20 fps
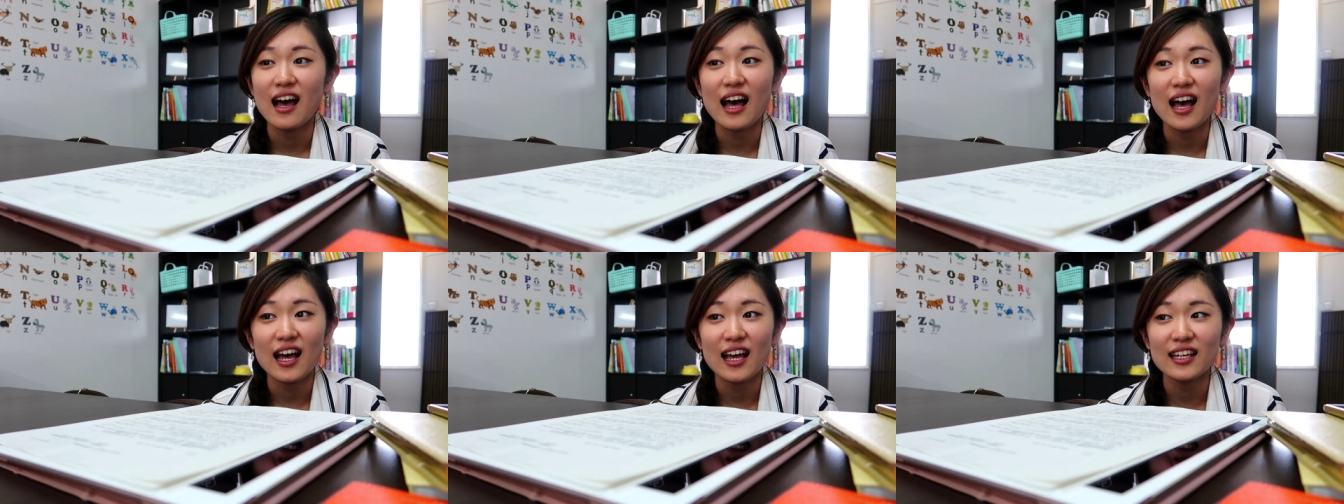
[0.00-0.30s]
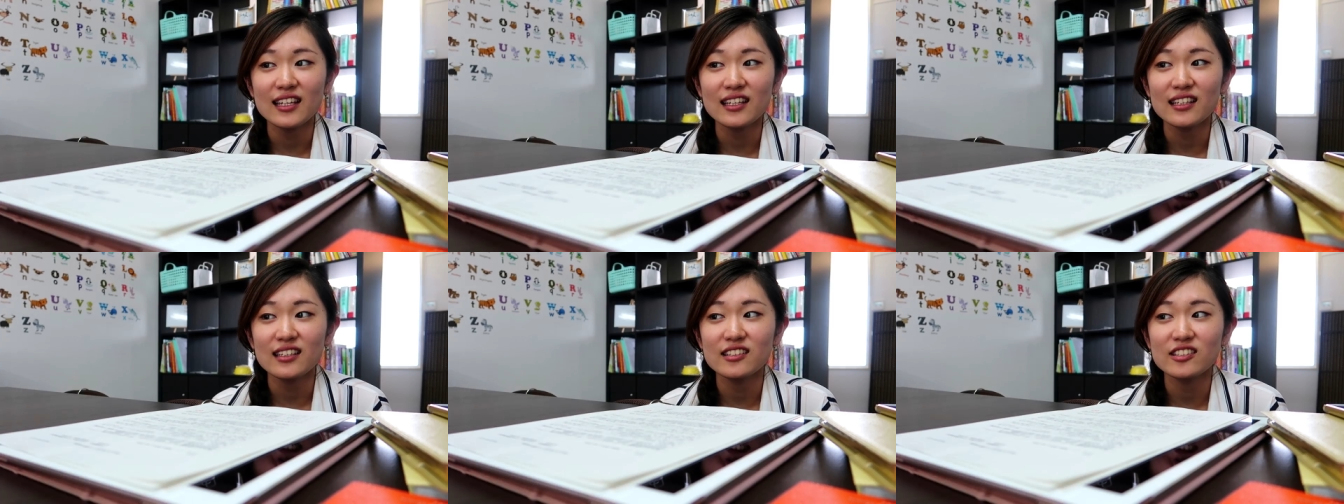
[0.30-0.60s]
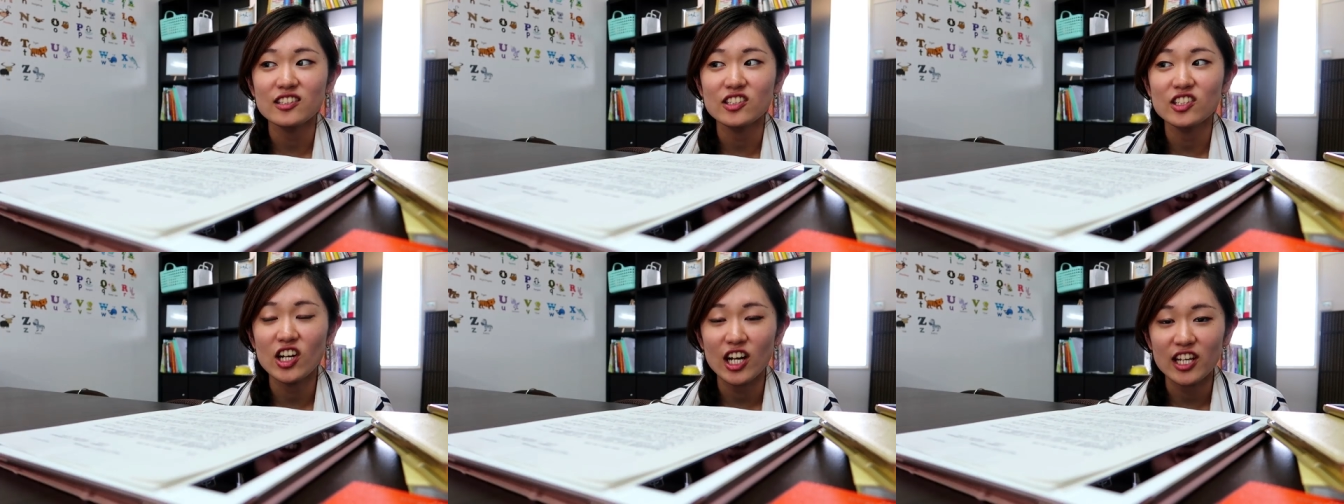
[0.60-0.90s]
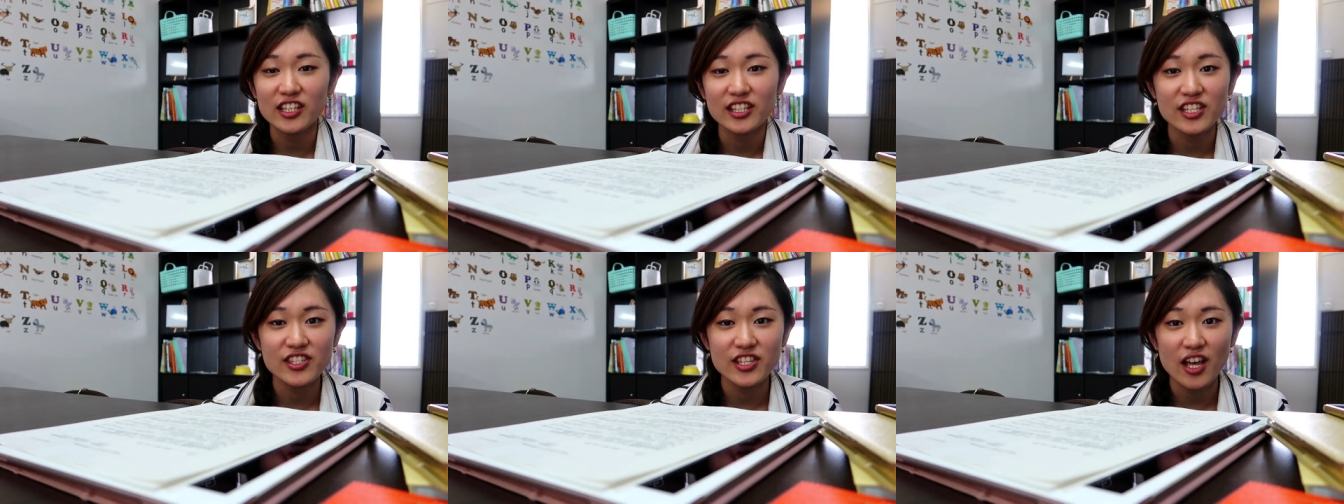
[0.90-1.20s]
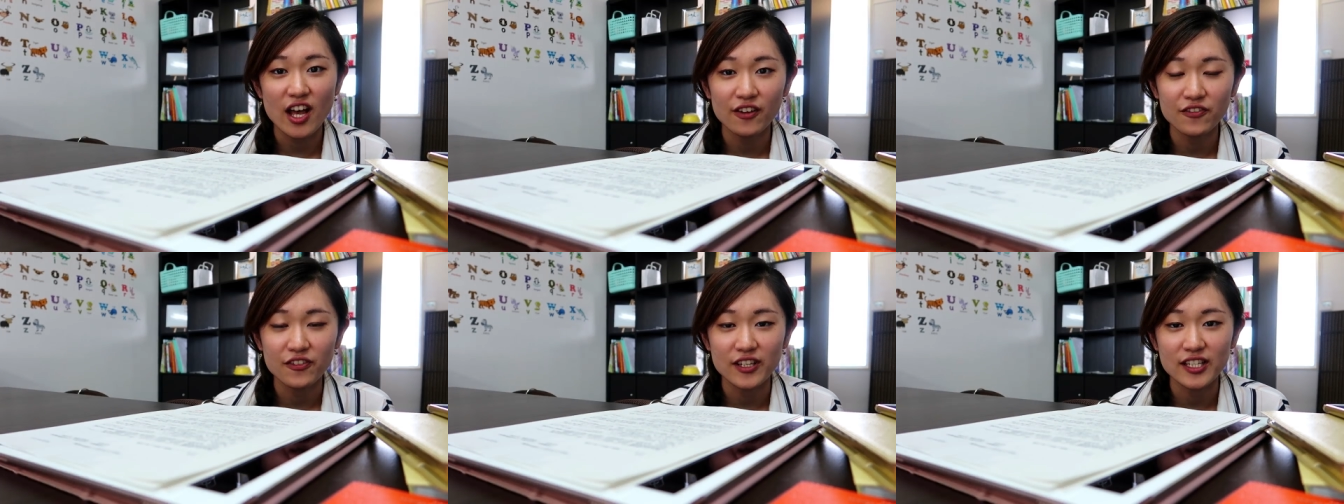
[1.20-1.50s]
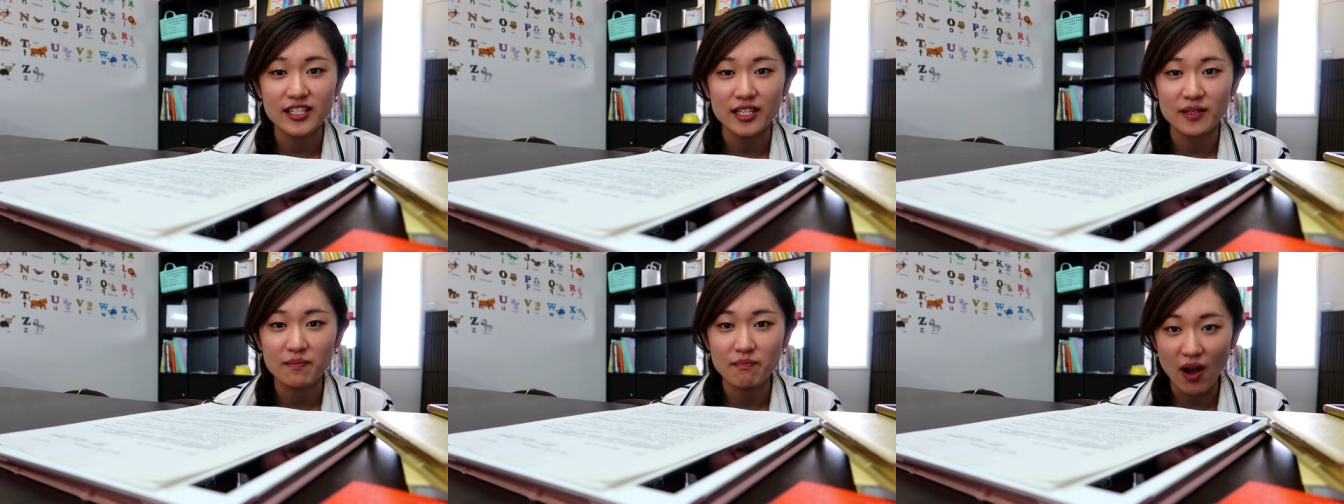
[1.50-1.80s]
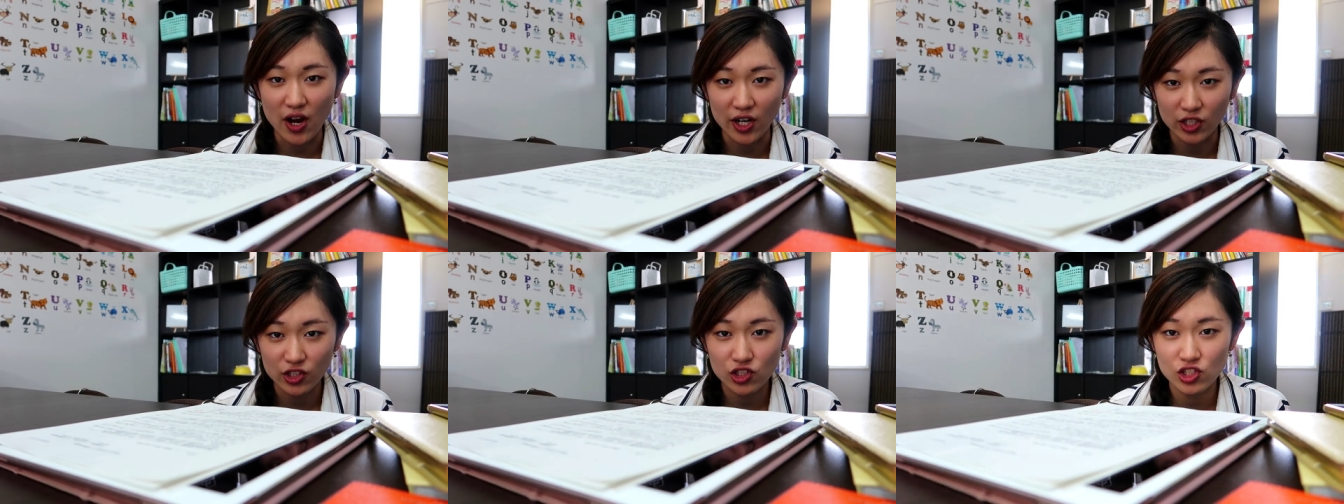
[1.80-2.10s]
I got this office in
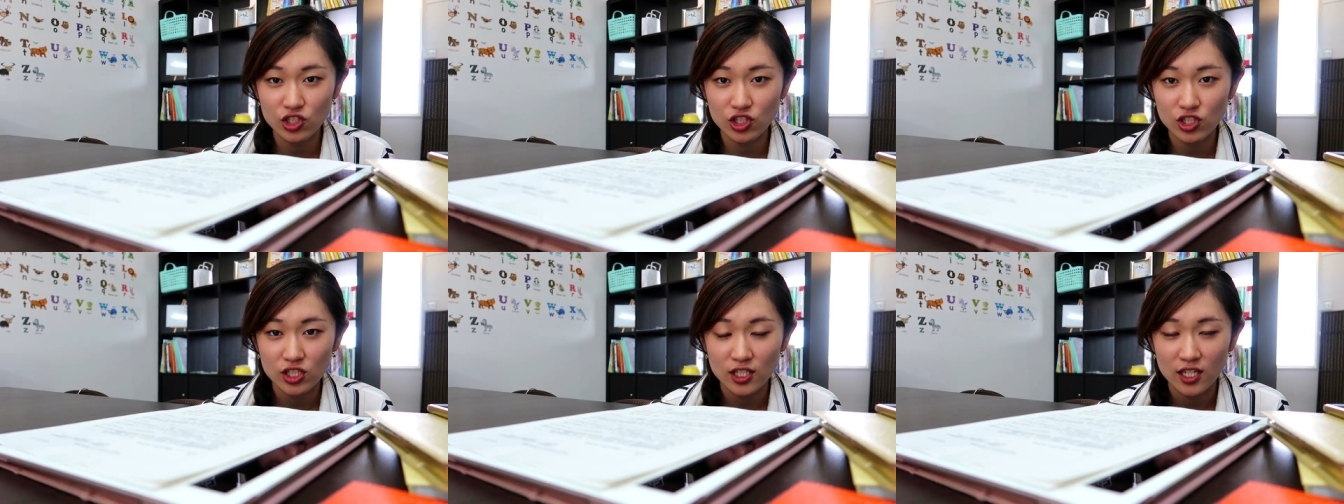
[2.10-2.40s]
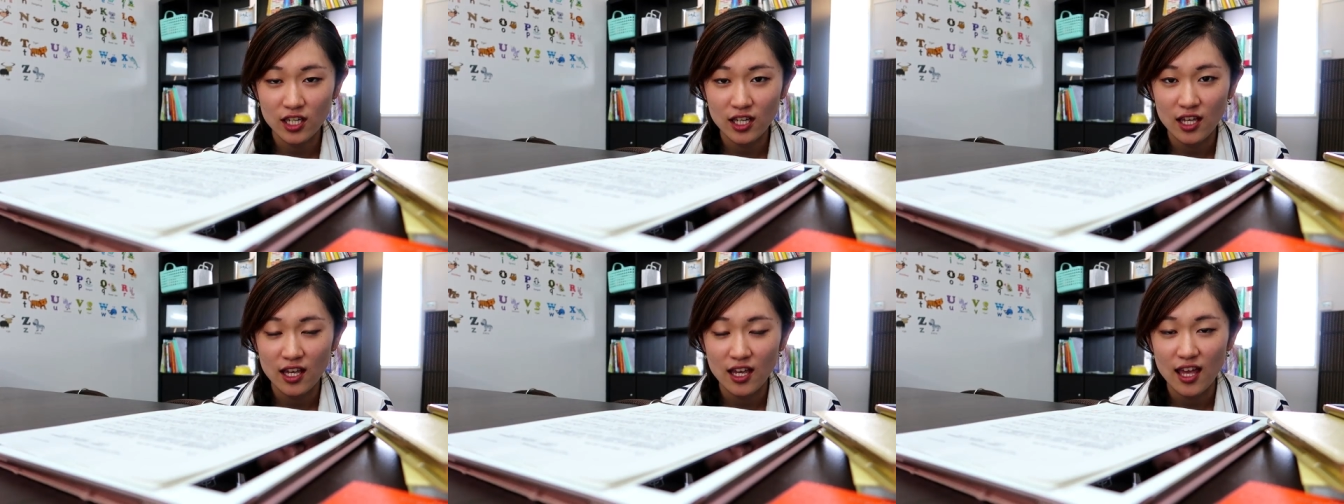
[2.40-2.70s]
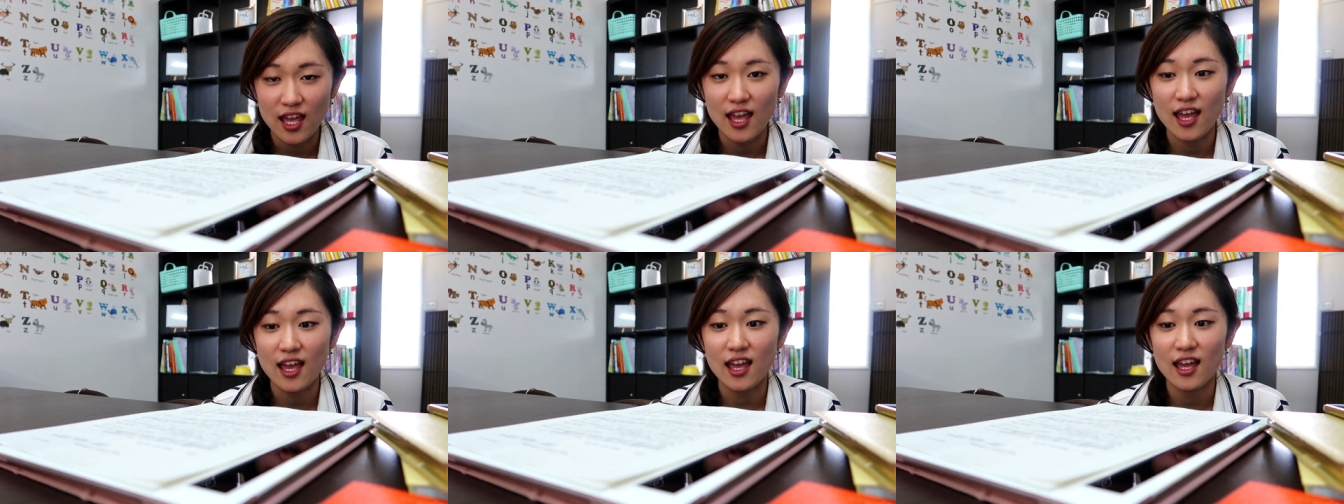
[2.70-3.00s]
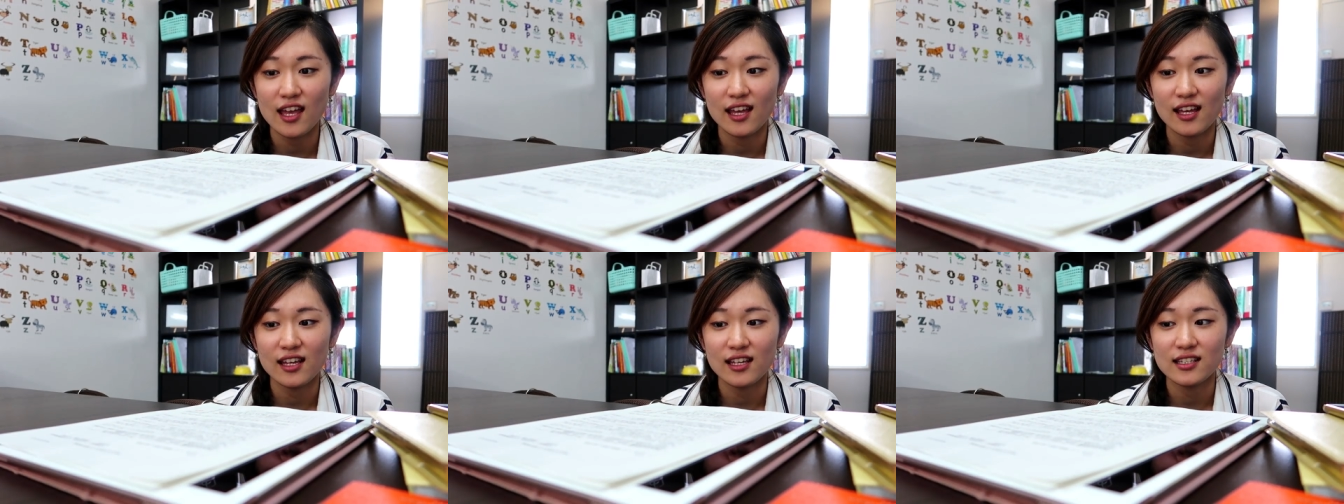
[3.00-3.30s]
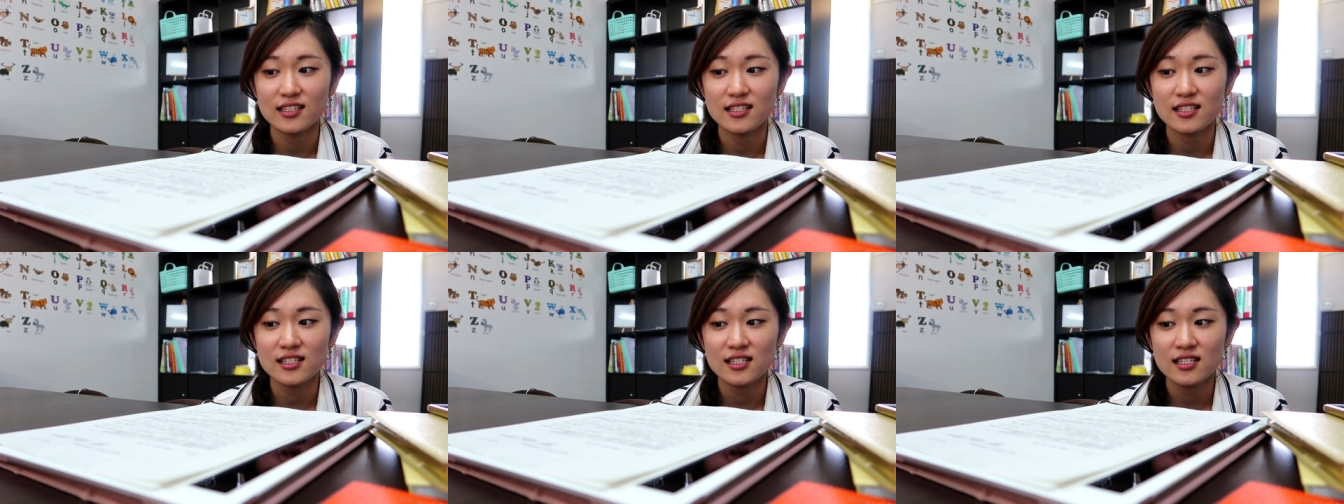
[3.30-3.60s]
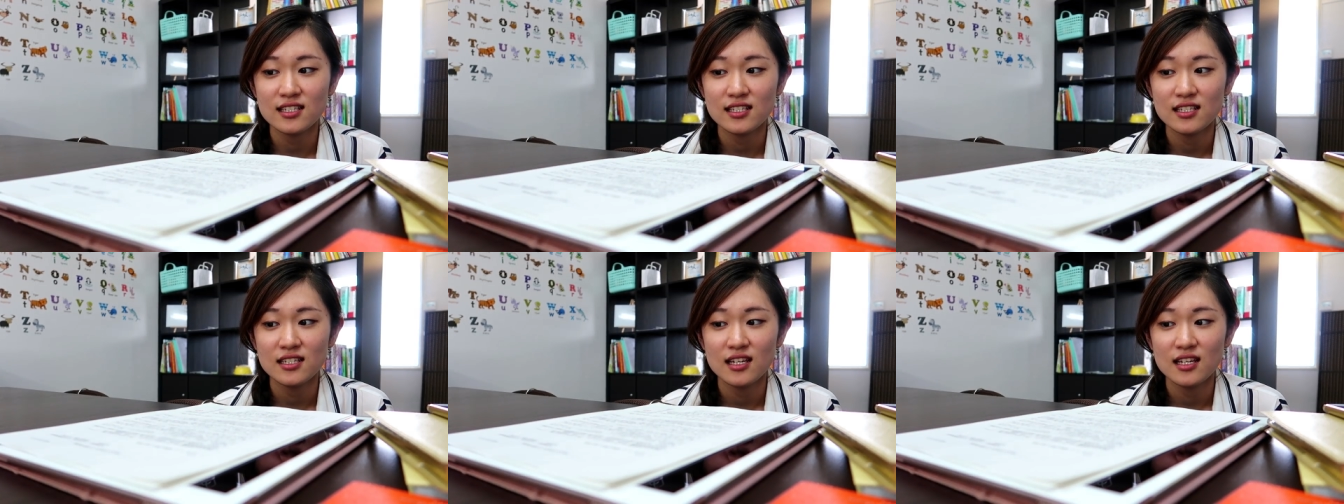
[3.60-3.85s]
March and